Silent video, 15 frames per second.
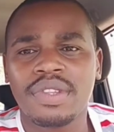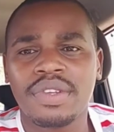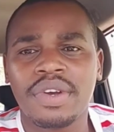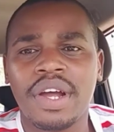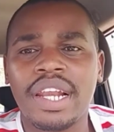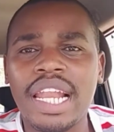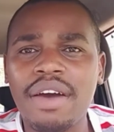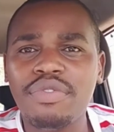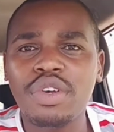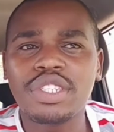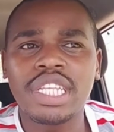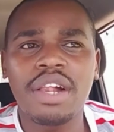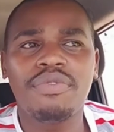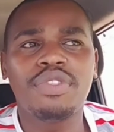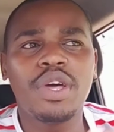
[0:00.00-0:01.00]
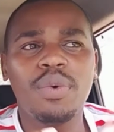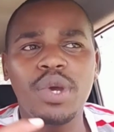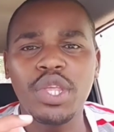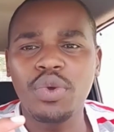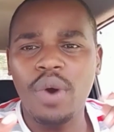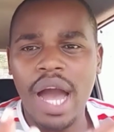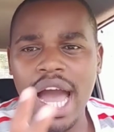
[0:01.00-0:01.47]
Love yourself the way
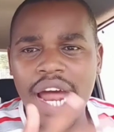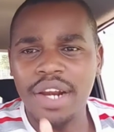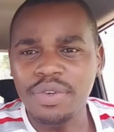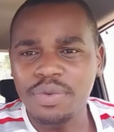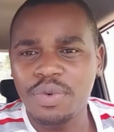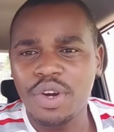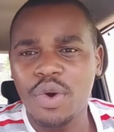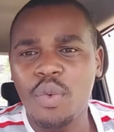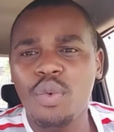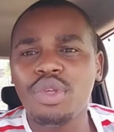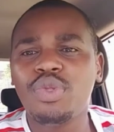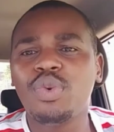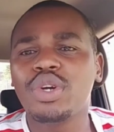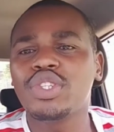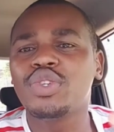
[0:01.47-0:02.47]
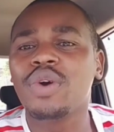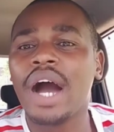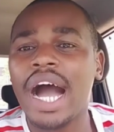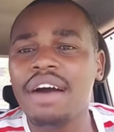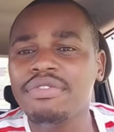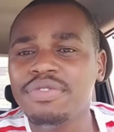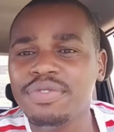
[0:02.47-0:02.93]
you are, with what you
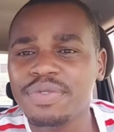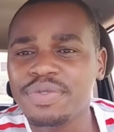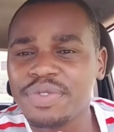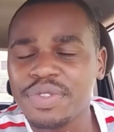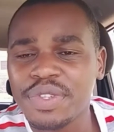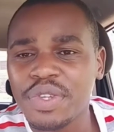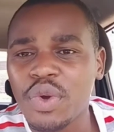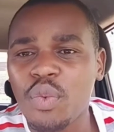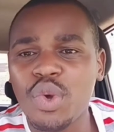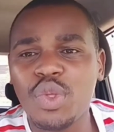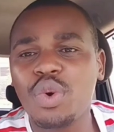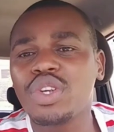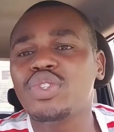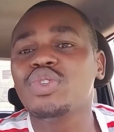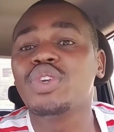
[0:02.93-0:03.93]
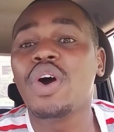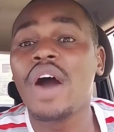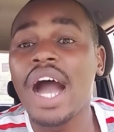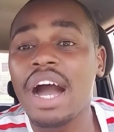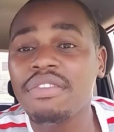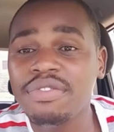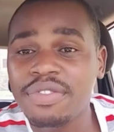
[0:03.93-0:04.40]
have, with what you don't
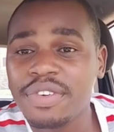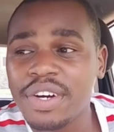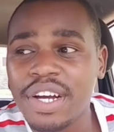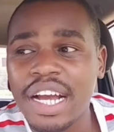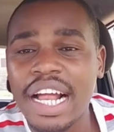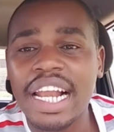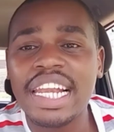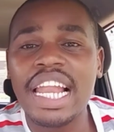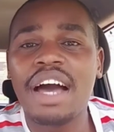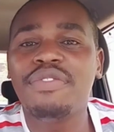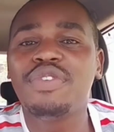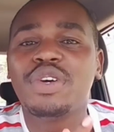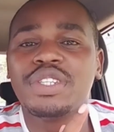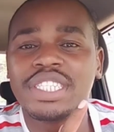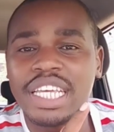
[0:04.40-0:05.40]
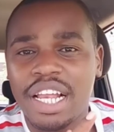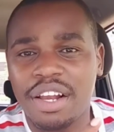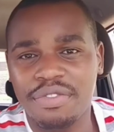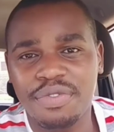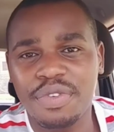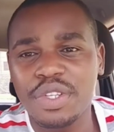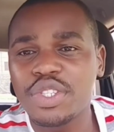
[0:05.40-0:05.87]
have, Love
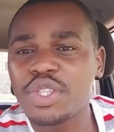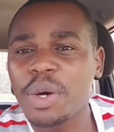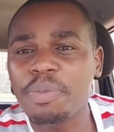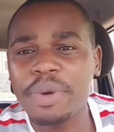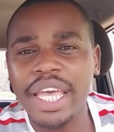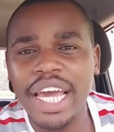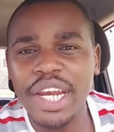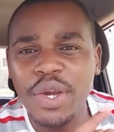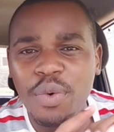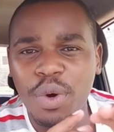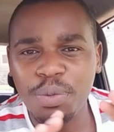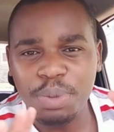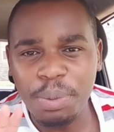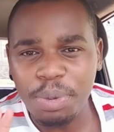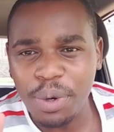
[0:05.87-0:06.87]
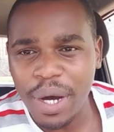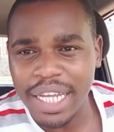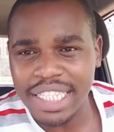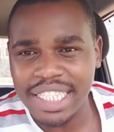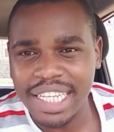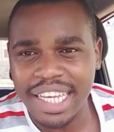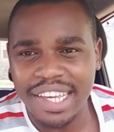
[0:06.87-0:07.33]
yourself. Stop caring what people are
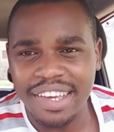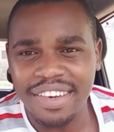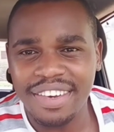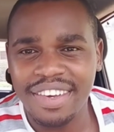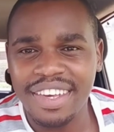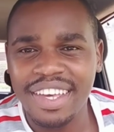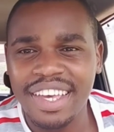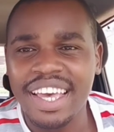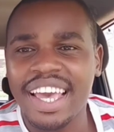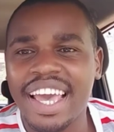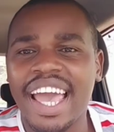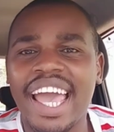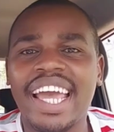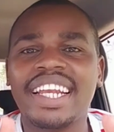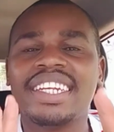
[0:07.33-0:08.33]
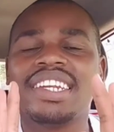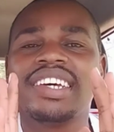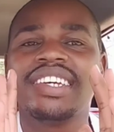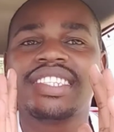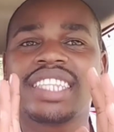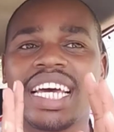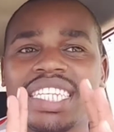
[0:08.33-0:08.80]
saying and
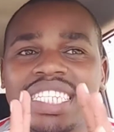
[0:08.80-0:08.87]
start